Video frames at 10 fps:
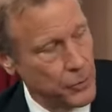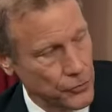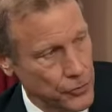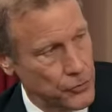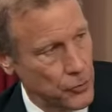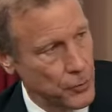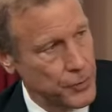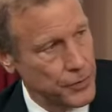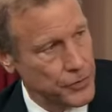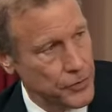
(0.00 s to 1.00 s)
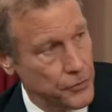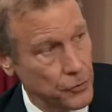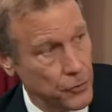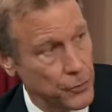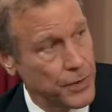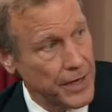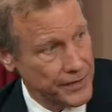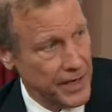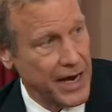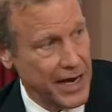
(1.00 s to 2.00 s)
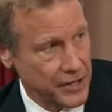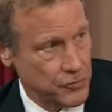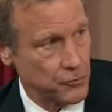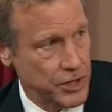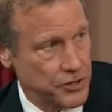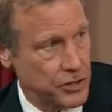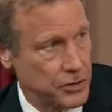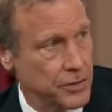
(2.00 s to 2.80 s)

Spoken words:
birth control pills are the group at the highest risk.